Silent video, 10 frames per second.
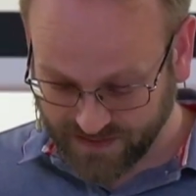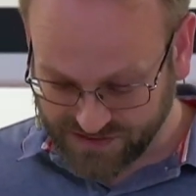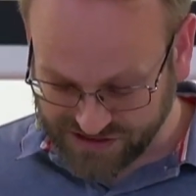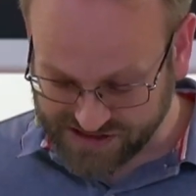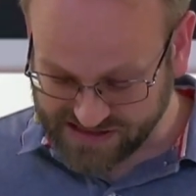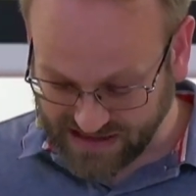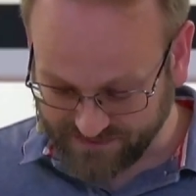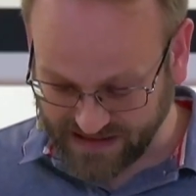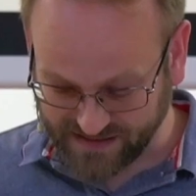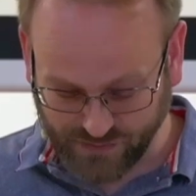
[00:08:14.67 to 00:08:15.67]
just as I've
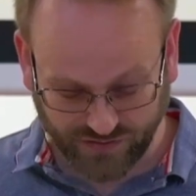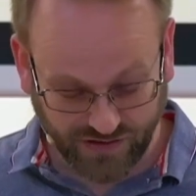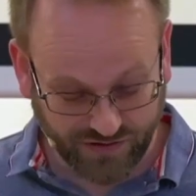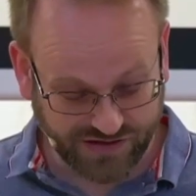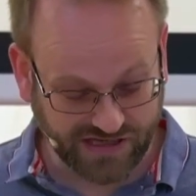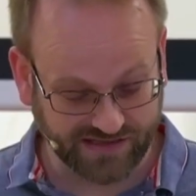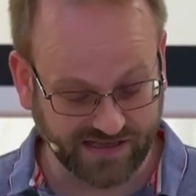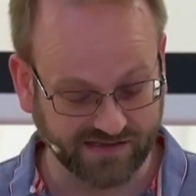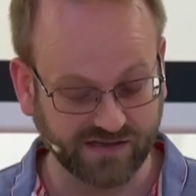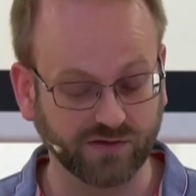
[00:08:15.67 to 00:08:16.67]
had among the other
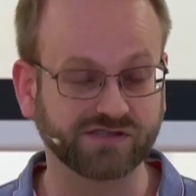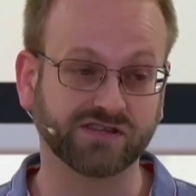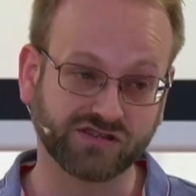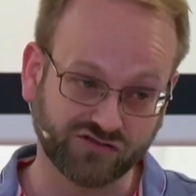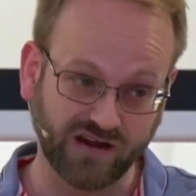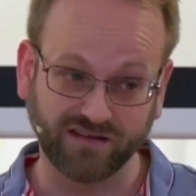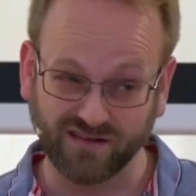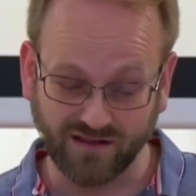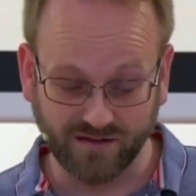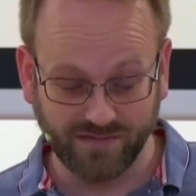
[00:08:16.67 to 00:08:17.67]
Gentiles. He wants to
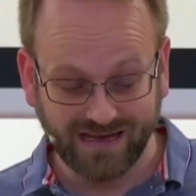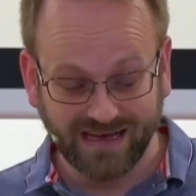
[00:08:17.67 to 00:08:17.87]
strengthen them.